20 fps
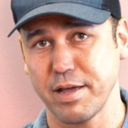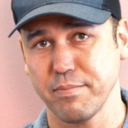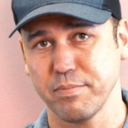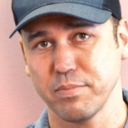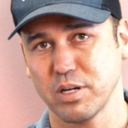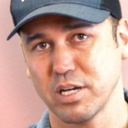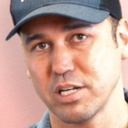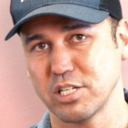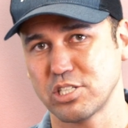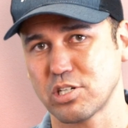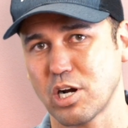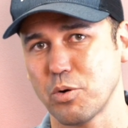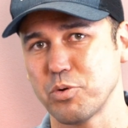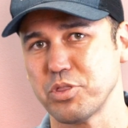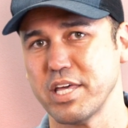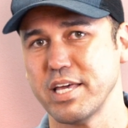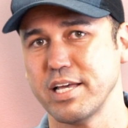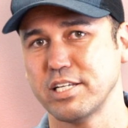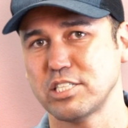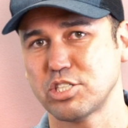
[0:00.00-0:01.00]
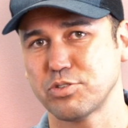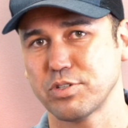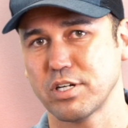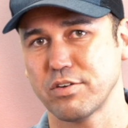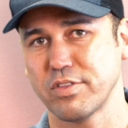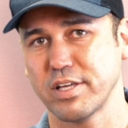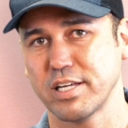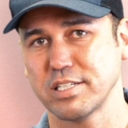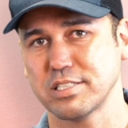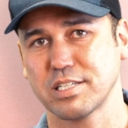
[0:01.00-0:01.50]
I'm gonna start with the history
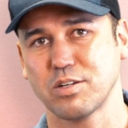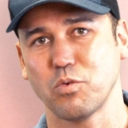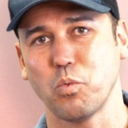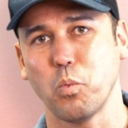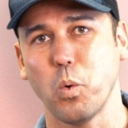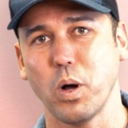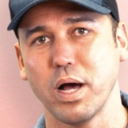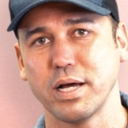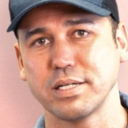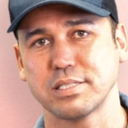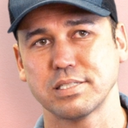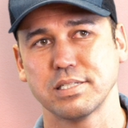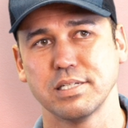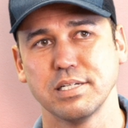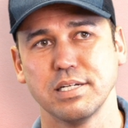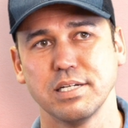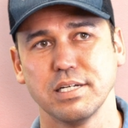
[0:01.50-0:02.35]
of this, what